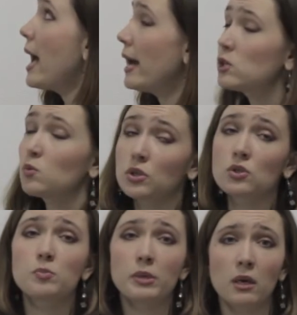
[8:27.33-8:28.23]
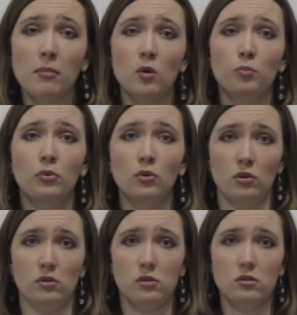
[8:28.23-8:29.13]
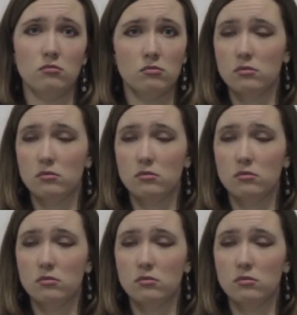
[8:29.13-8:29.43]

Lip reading: And when you speak about plurals,